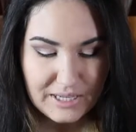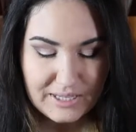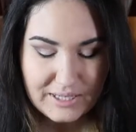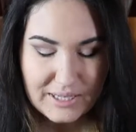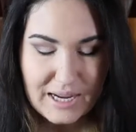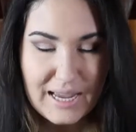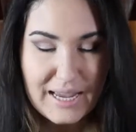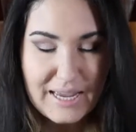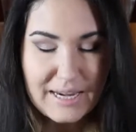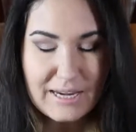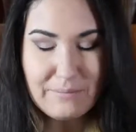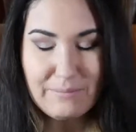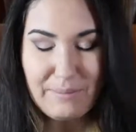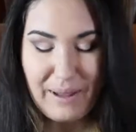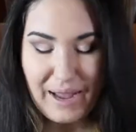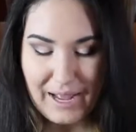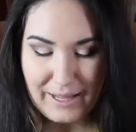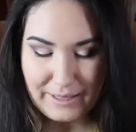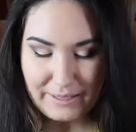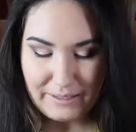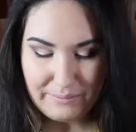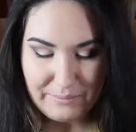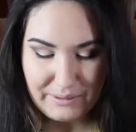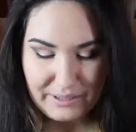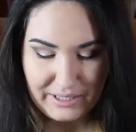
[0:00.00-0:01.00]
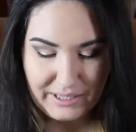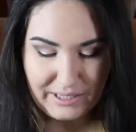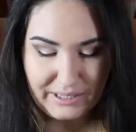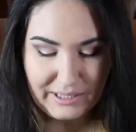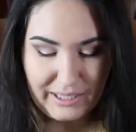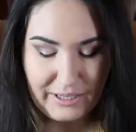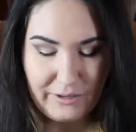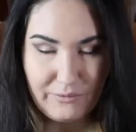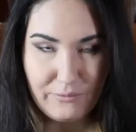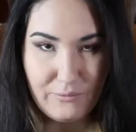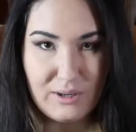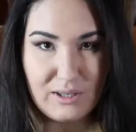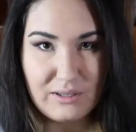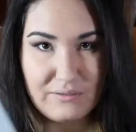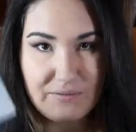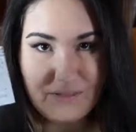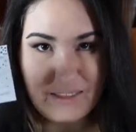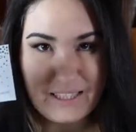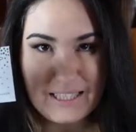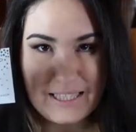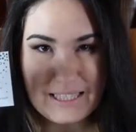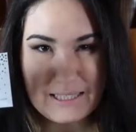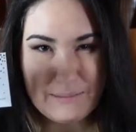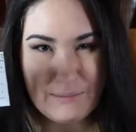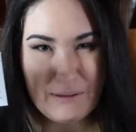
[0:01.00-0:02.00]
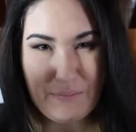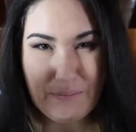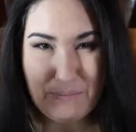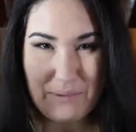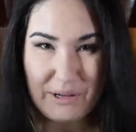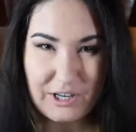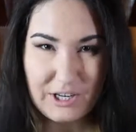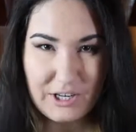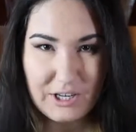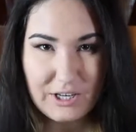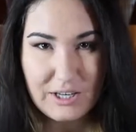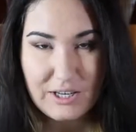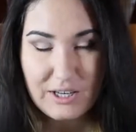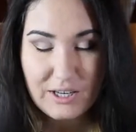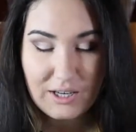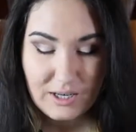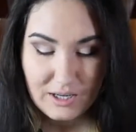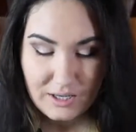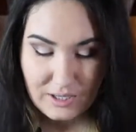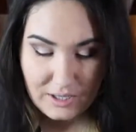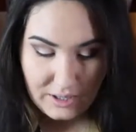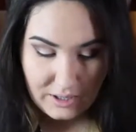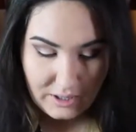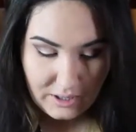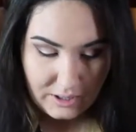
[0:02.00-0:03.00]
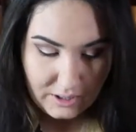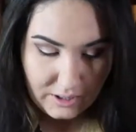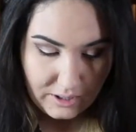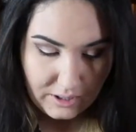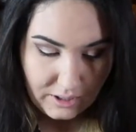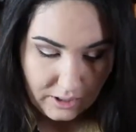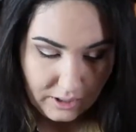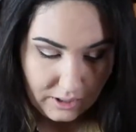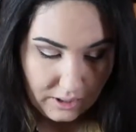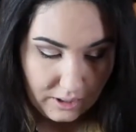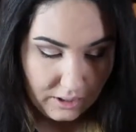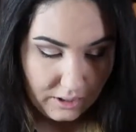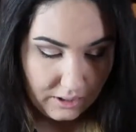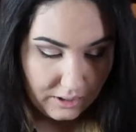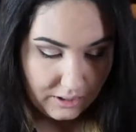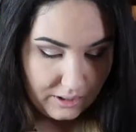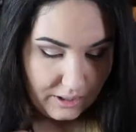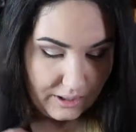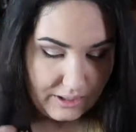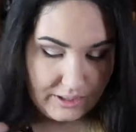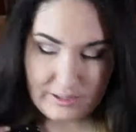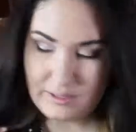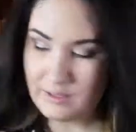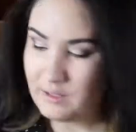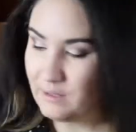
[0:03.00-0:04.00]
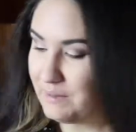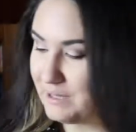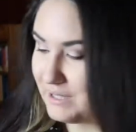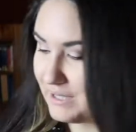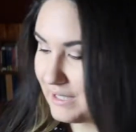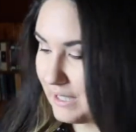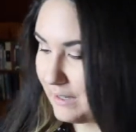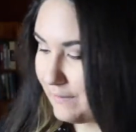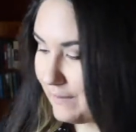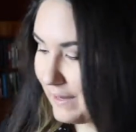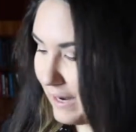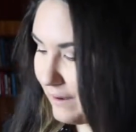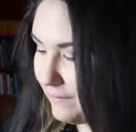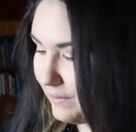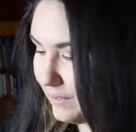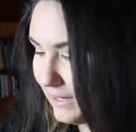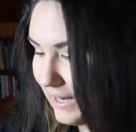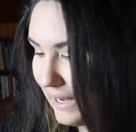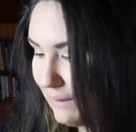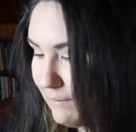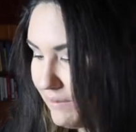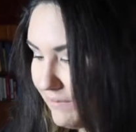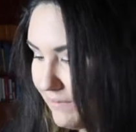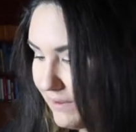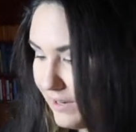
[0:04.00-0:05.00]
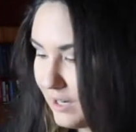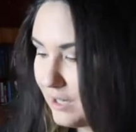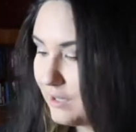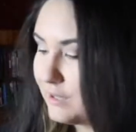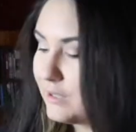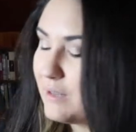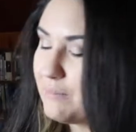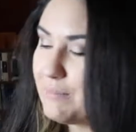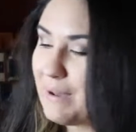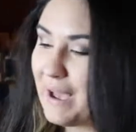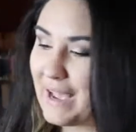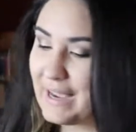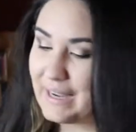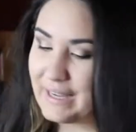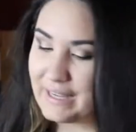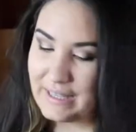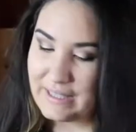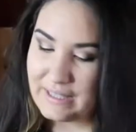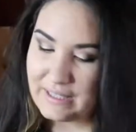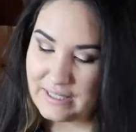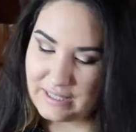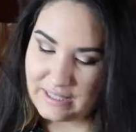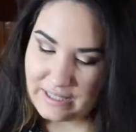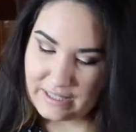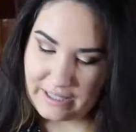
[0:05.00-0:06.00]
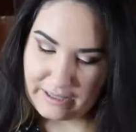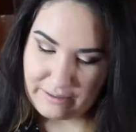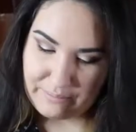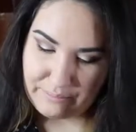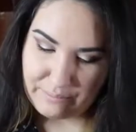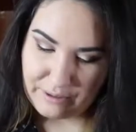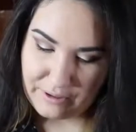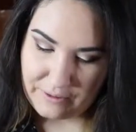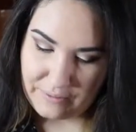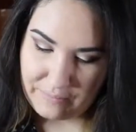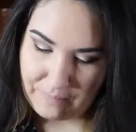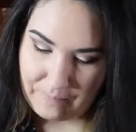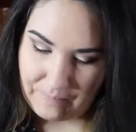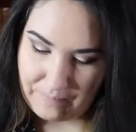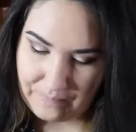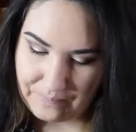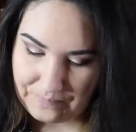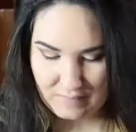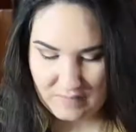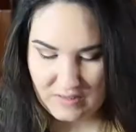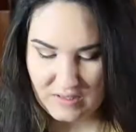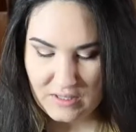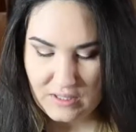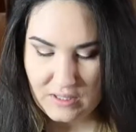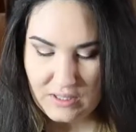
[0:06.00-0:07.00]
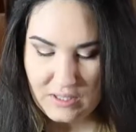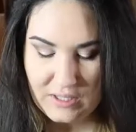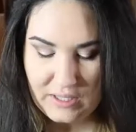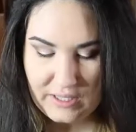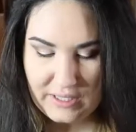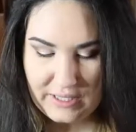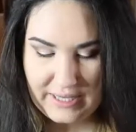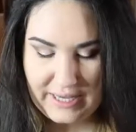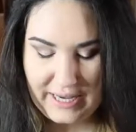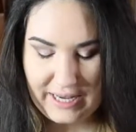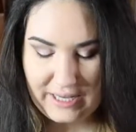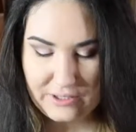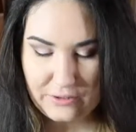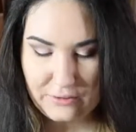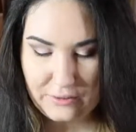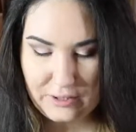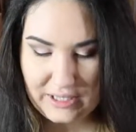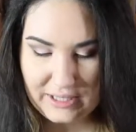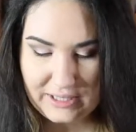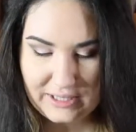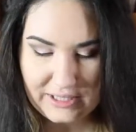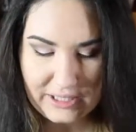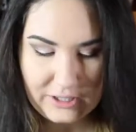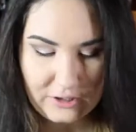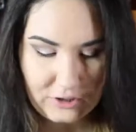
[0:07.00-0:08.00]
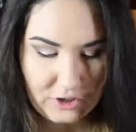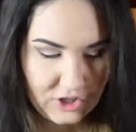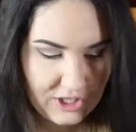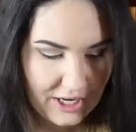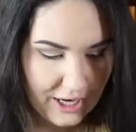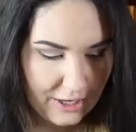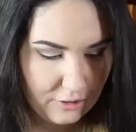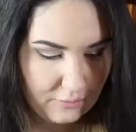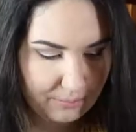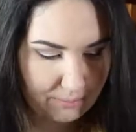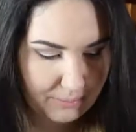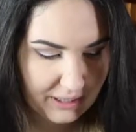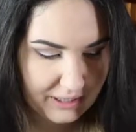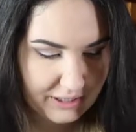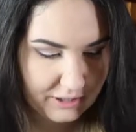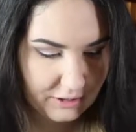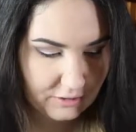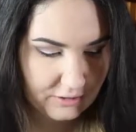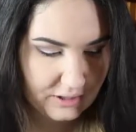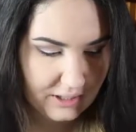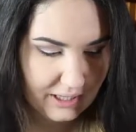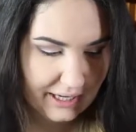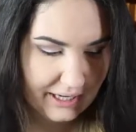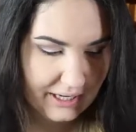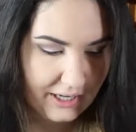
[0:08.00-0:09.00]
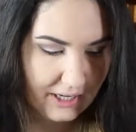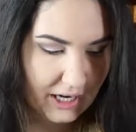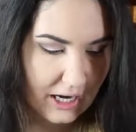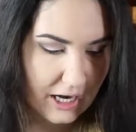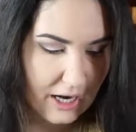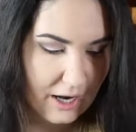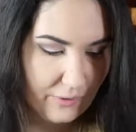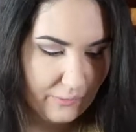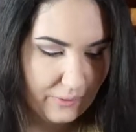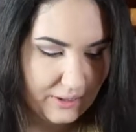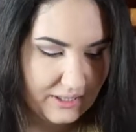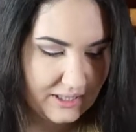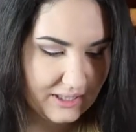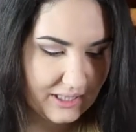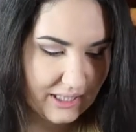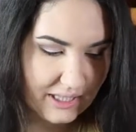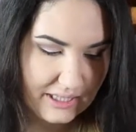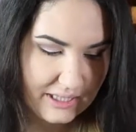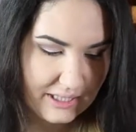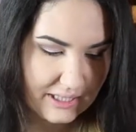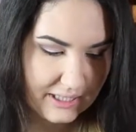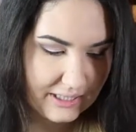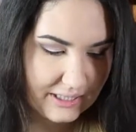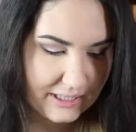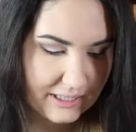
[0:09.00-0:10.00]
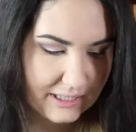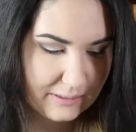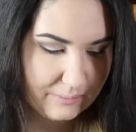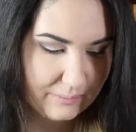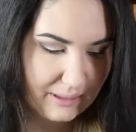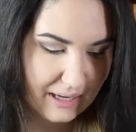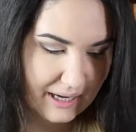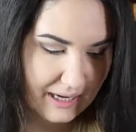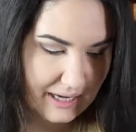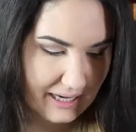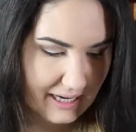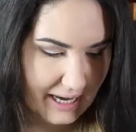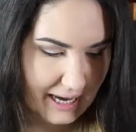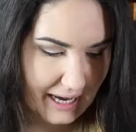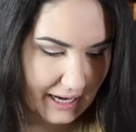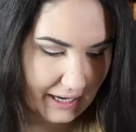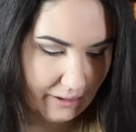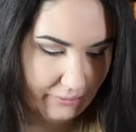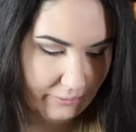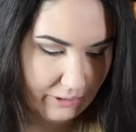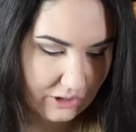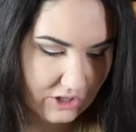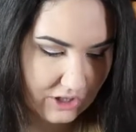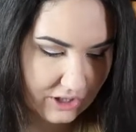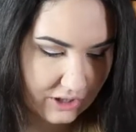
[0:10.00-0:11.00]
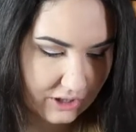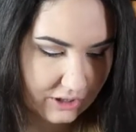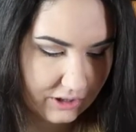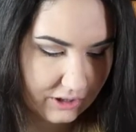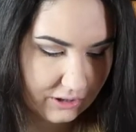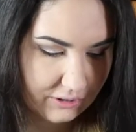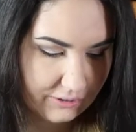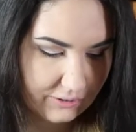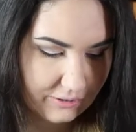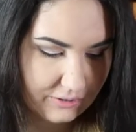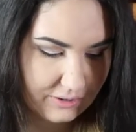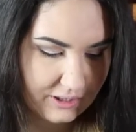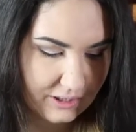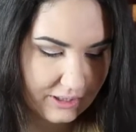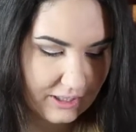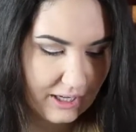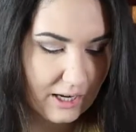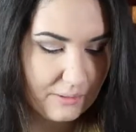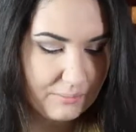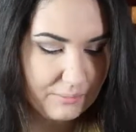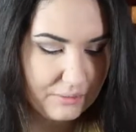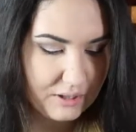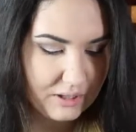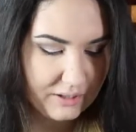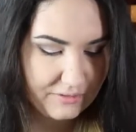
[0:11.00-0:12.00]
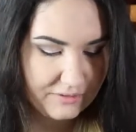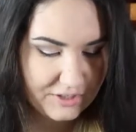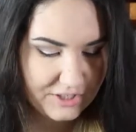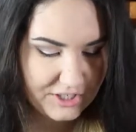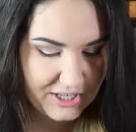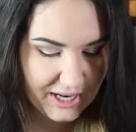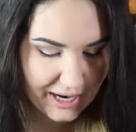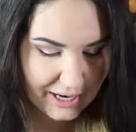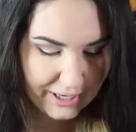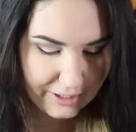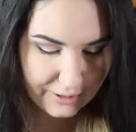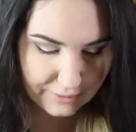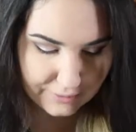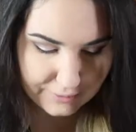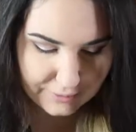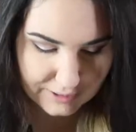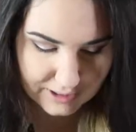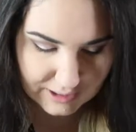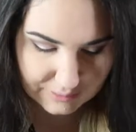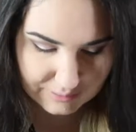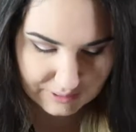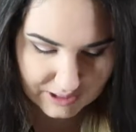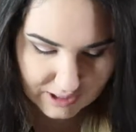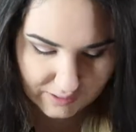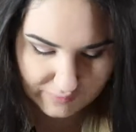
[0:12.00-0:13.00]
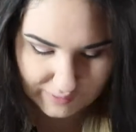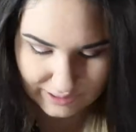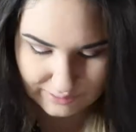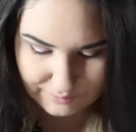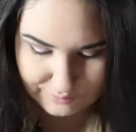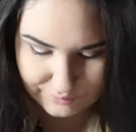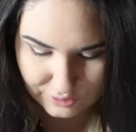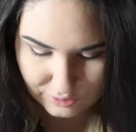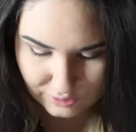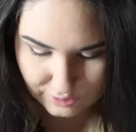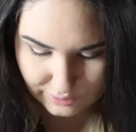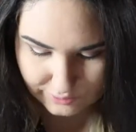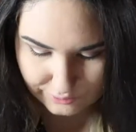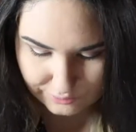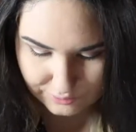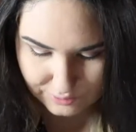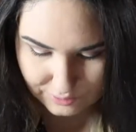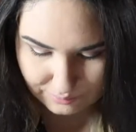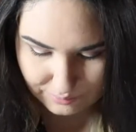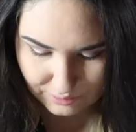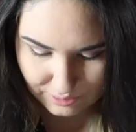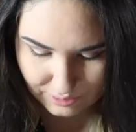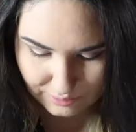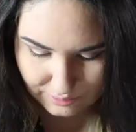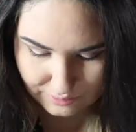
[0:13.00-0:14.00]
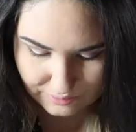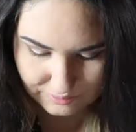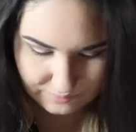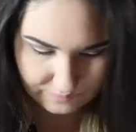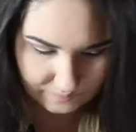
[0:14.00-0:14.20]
not in a palette, but in like one of these, but bigger. Let me see if I have the name of it on the packing slip. Yeah, so the single shadow bundle that I got was the Yin to My Yang, which includes a couple of shadows. Let me see if I can pull all those apart.